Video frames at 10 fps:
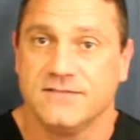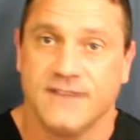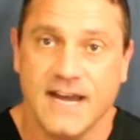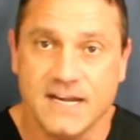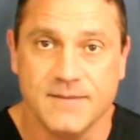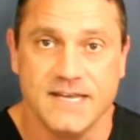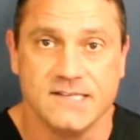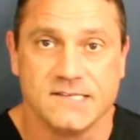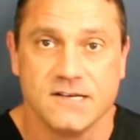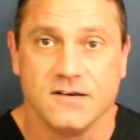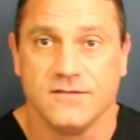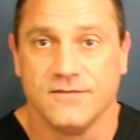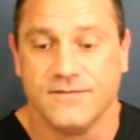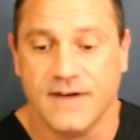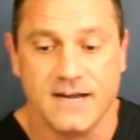these vitamins,
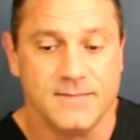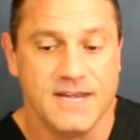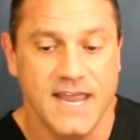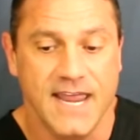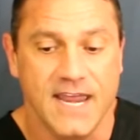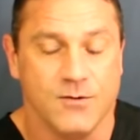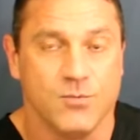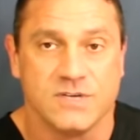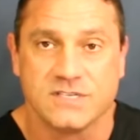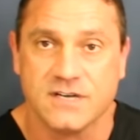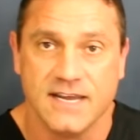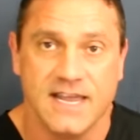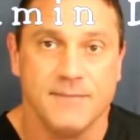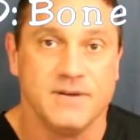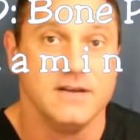vitamin A, what's going to
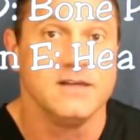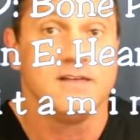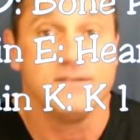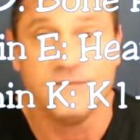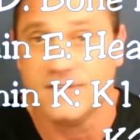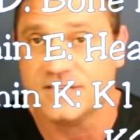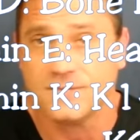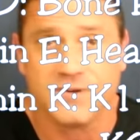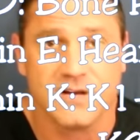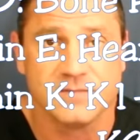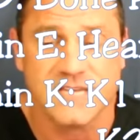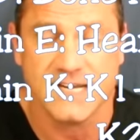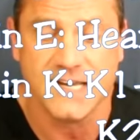happen? Vision problems